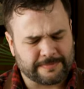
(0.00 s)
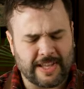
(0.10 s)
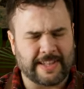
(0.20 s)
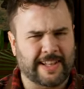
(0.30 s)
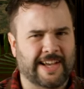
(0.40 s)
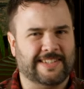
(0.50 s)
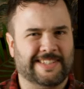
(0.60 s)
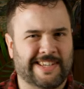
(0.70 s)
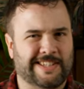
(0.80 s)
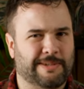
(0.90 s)

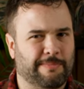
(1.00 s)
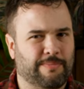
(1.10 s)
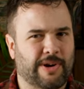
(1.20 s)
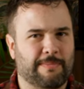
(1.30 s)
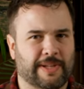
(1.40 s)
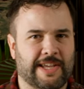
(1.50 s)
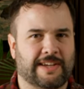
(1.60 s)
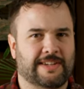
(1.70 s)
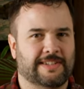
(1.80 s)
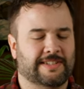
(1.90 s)
Nonetheless, it's pretty
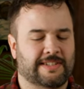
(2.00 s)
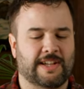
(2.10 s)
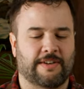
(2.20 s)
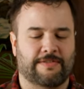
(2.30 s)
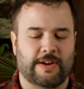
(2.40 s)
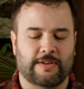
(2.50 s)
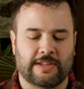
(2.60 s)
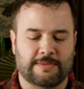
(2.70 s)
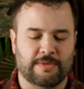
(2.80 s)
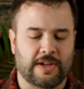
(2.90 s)
bleak stuff here in
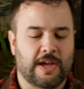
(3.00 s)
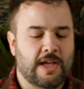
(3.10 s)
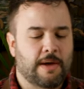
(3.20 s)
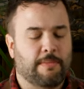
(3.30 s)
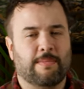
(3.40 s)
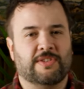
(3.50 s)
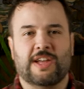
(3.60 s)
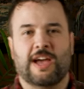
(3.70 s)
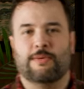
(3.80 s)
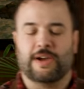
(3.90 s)
this movie. Barbara
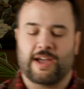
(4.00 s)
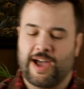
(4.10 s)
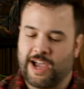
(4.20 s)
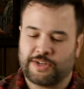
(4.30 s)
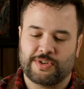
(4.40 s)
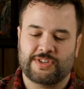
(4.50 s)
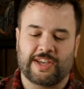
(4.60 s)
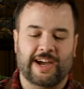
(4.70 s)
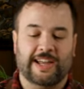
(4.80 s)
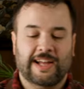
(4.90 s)
Stanwyck, actress
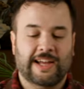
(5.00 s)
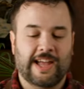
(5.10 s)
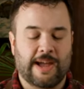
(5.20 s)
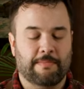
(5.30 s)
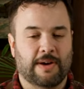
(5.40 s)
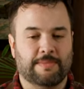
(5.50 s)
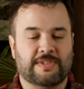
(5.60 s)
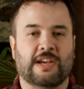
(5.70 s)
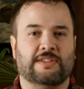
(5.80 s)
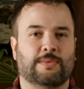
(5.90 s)
I am
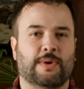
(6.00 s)
obsessed